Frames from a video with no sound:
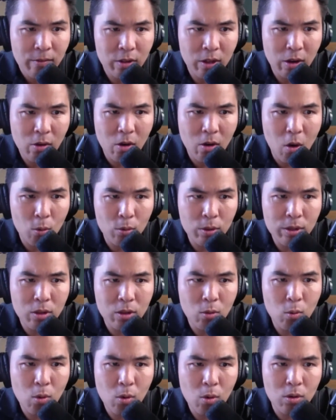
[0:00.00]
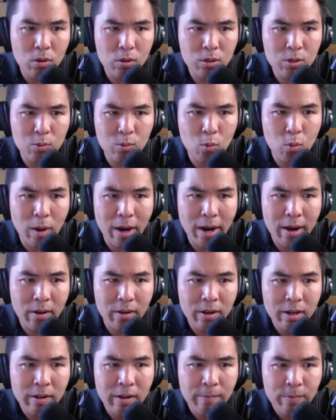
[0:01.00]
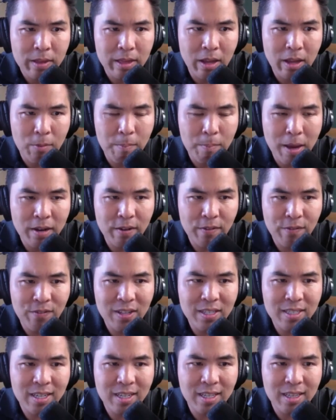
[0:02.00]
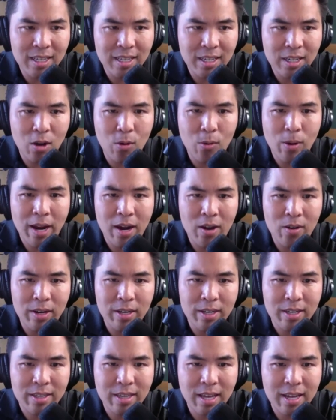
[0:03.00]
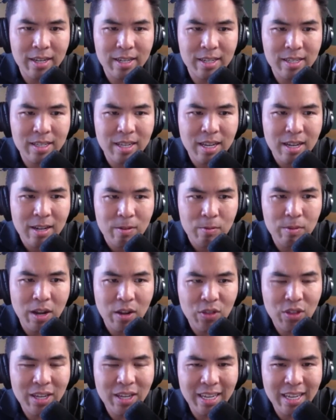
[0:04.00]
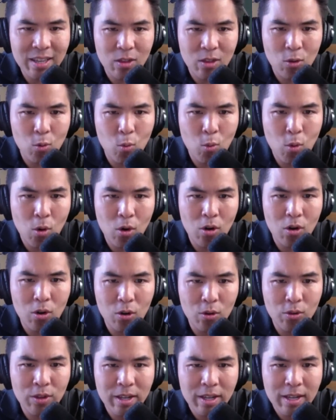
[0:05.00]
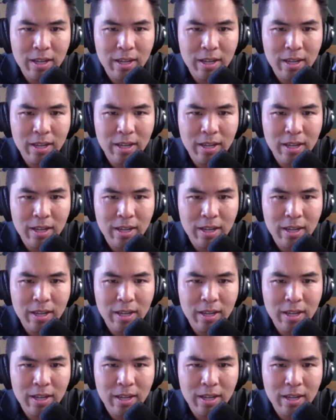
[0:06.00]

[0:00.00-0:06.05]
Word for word: there are only the worlds where they're metaphysically coherent that is nothing in the world